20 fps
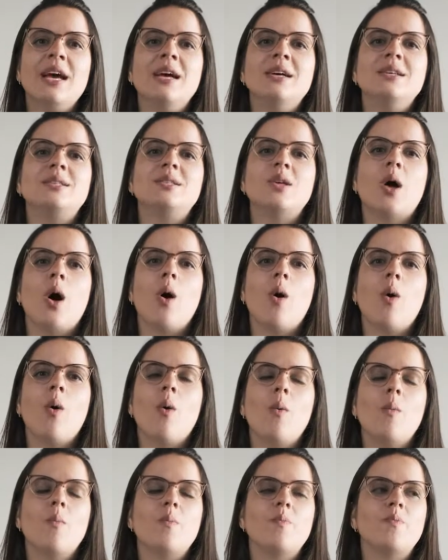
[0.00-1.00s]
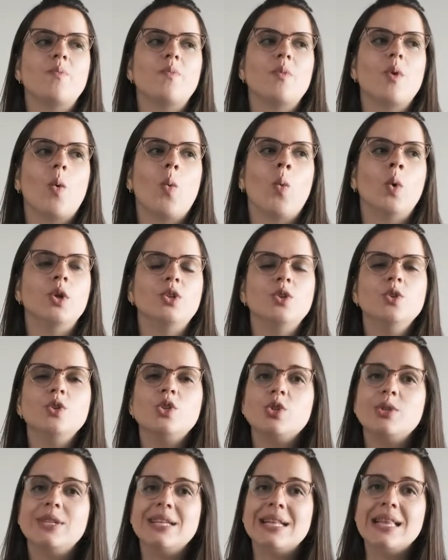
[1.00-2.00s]
So what you
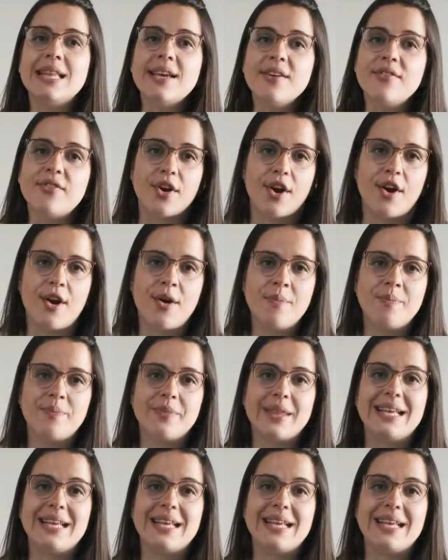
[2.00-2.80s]
should deliver